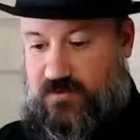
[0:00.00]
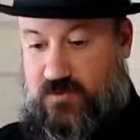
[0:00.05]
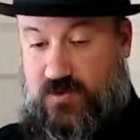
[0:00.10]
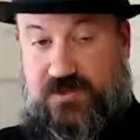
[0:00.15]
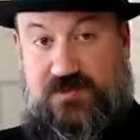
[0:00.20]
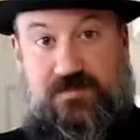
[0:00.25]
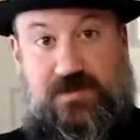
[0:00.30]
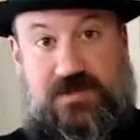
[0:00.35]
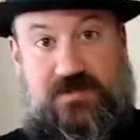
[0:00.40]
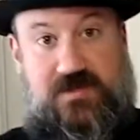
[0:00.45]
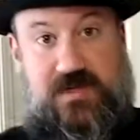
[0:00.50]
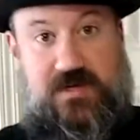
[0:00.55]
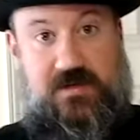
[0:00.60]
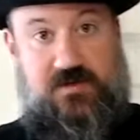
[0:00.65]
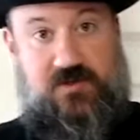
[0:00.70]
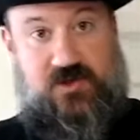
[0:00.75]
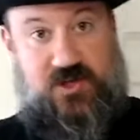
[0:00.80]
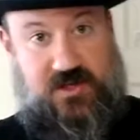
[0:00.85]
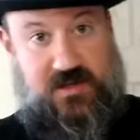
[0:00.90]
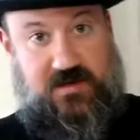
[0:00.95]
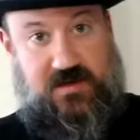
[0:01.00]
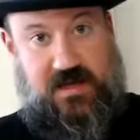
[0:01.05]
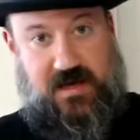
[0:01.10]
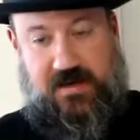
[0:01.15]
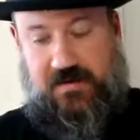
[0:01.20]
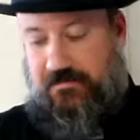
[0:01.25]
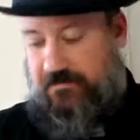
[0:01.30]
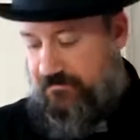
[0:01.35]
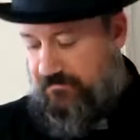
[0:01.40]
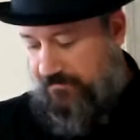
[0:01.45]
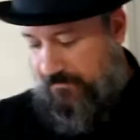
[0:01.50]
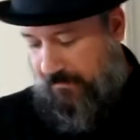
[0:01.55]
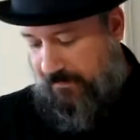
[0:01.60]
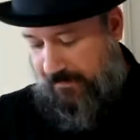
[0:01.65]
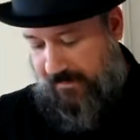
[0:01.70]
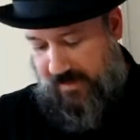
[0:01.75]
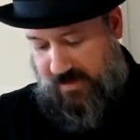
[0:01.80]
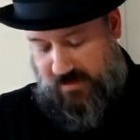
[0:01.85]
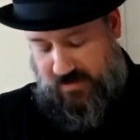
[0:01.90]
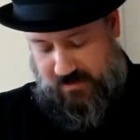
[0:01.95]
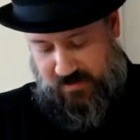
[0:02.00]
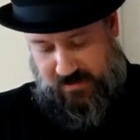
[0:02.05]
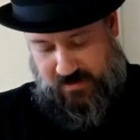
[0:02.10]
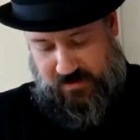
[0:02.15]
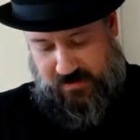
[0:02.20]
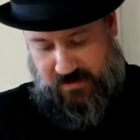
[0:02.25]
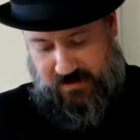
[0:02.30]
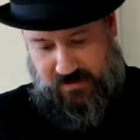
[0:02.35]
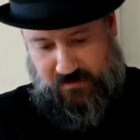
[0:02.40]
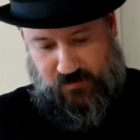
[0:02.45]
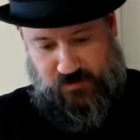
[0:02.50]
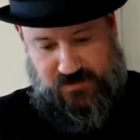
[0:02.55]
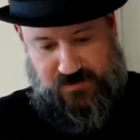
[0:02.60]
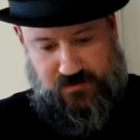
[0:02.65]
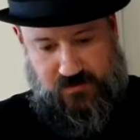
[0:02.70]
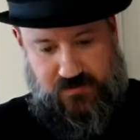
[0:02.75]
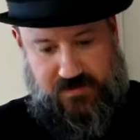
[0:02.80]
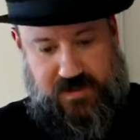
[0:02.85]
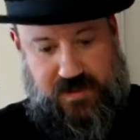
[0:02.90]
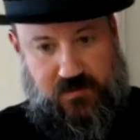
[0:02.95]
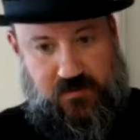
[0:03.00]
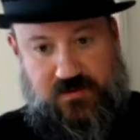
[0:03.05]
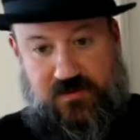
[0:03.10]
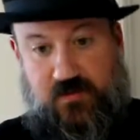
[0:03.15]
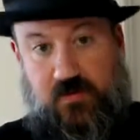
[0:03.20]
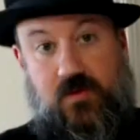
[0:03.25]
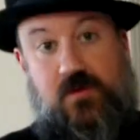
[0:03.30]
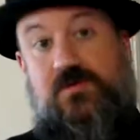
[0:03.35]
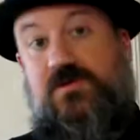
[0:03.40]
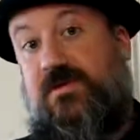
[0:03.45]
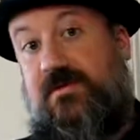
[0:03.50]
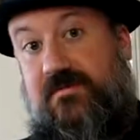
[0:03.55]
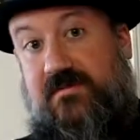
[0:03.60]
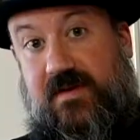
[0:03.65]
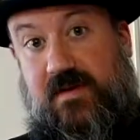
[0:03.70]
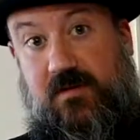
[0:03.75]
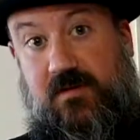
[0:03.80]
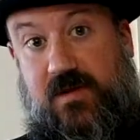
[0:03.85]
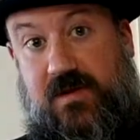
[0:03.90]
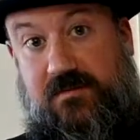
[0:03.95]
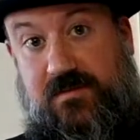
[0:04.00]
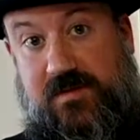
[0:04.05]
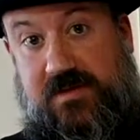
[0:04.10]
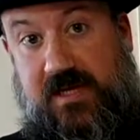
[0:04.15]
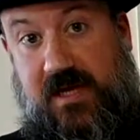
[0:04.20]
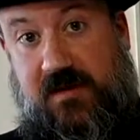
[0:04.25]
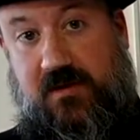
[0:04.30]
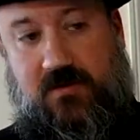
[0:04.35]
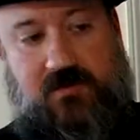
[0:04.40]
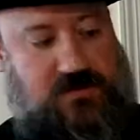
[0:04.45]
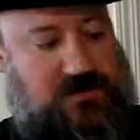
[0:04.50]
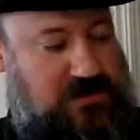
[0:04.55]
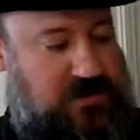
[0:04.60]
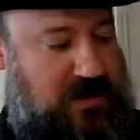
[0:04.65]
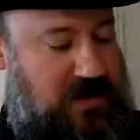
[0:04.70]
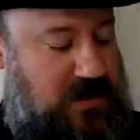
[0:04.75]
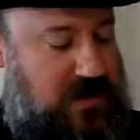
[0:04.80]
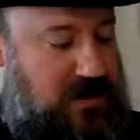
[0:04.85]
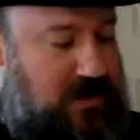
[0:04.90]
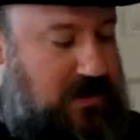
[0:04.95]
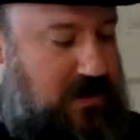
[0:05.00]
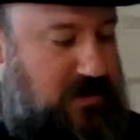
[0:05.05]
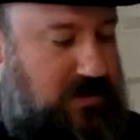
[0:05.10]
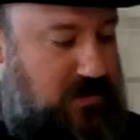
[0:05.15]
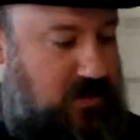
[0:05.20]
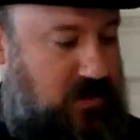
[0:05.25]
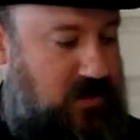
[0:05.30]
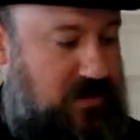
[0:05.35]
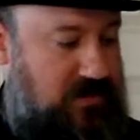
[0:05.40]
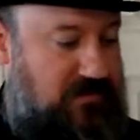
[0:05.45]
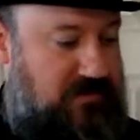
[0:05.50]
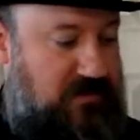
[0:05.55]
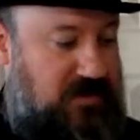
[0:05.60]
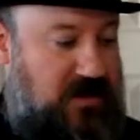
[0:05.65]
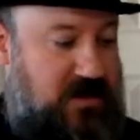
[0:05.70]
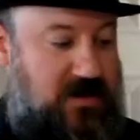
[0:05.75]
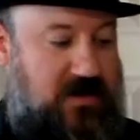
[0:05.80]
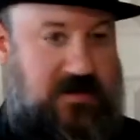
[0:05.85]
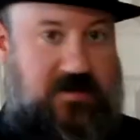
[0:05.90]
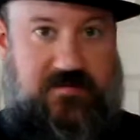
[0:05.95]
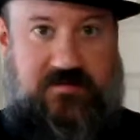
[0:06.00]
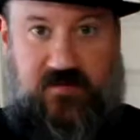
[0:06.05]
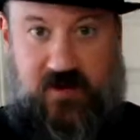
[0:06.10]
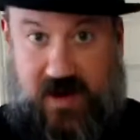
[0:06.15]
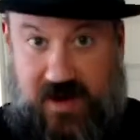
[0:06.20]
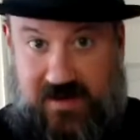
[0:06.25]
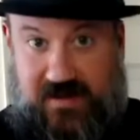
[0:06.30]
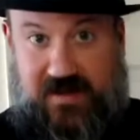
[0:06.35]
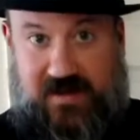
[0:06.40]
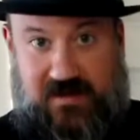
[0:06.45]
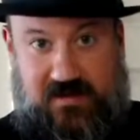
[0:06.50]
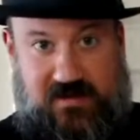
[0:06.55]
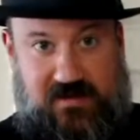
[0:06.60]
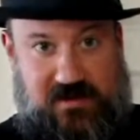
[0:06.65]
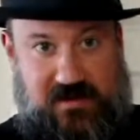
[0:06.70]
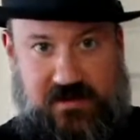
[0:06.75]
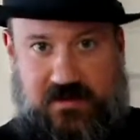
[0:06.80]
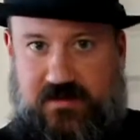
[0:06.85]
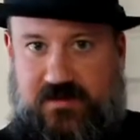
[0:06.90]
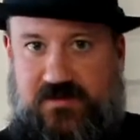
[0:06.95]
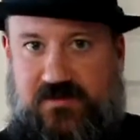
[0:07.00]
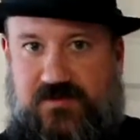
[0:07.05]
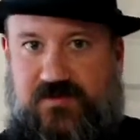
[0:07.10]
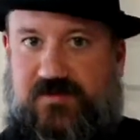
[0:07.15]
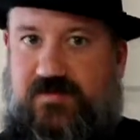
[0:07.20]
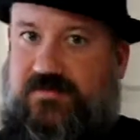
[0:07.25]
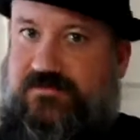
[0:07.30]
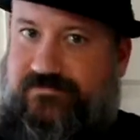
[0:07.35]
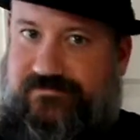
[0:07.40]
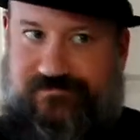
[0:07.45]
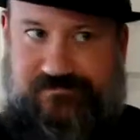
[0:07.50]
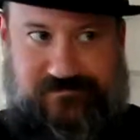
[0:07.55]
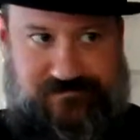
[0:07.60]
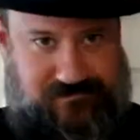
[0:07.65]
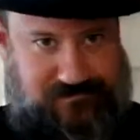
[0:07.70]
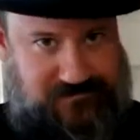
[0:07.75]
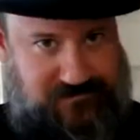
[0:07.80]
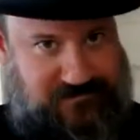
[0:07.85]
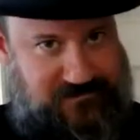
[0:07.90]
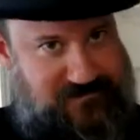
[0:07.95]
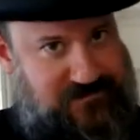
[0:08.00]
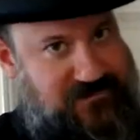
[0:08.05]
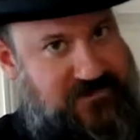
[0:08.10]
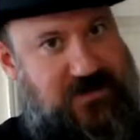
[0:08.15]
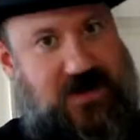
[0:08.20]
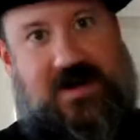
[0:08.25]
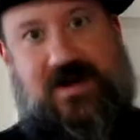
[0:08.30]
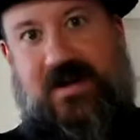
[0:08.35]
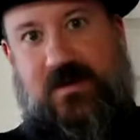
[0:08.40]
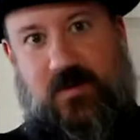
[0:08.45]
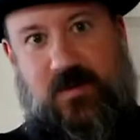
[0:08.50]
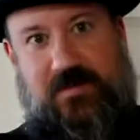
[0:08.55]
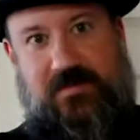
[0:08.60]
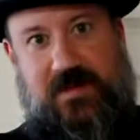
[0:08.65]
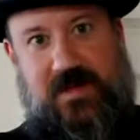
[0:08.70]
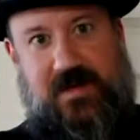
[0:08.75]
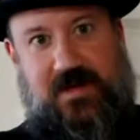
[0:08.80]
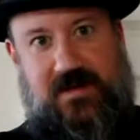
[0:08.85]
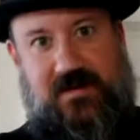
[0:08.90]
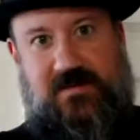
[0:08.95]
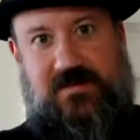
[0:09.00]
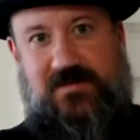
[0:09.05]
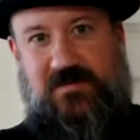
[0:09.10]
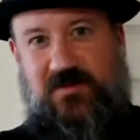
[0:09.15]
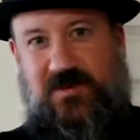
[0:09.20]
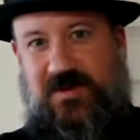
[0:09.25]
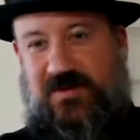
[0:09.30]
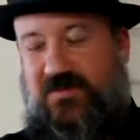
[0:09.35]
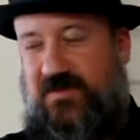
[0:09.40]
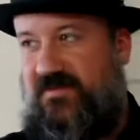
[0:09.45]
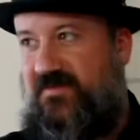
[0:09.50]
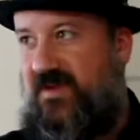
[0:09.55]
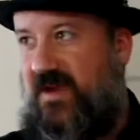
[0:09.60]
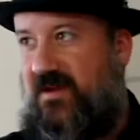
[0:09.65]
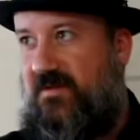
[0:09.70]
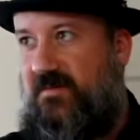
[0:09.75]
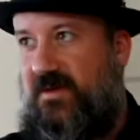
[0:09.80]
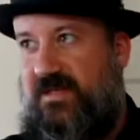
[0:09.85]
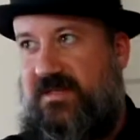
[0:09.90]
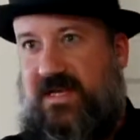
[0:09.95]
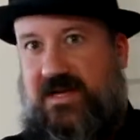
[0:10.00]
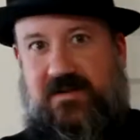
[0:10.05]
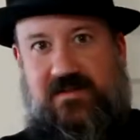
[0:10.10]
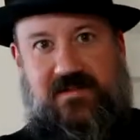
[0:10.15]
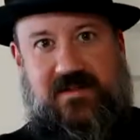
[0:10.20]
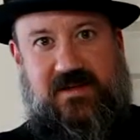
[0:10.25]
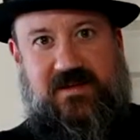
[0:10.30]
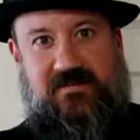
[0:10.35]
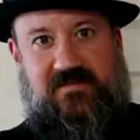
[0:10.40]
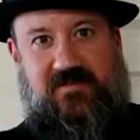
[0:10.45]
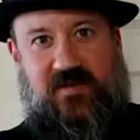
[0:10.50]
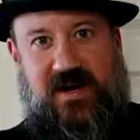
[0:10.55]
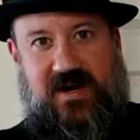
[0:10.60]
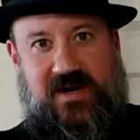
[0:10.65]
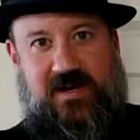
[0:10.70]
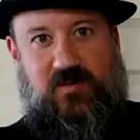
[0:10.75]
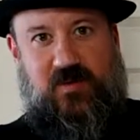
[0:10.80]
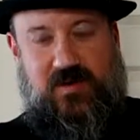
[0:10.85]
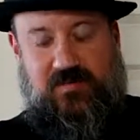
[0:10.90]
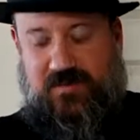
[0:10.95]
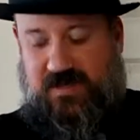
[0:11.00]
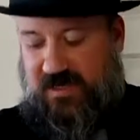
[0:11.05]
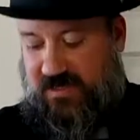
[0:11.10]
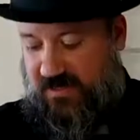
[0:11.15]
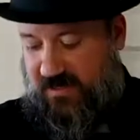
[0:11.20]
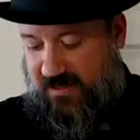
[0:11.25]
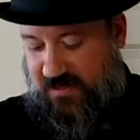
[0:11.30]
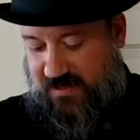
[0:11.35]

crispy skin chicken day. Mm -hmm. uh, and we're doing that with the roasted fingerling potatoes. And on Friday is... Rib day. Friday rib day. We, we've kind of made that a thing, Friday rib day.